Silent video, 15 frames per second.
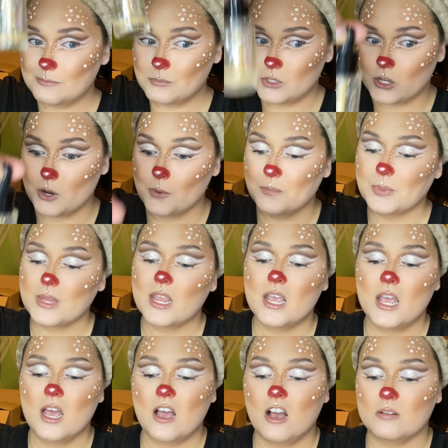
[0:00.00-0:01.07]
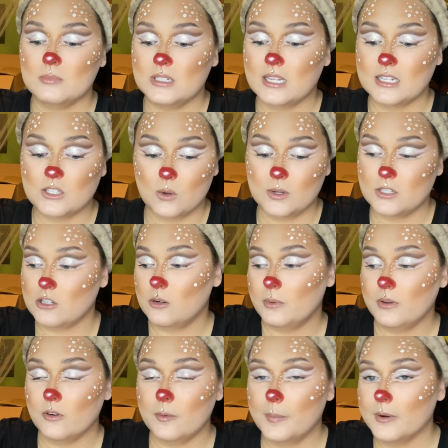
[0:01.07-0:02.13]
So that's always going to be
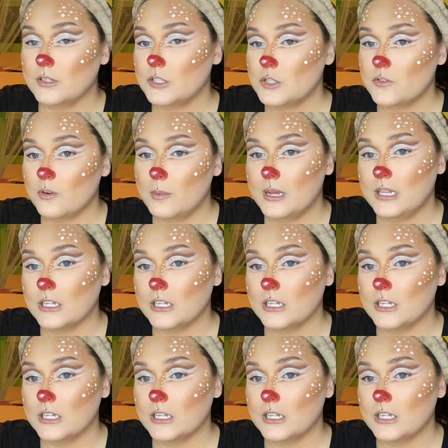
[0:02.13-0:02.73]
a repurchase for me.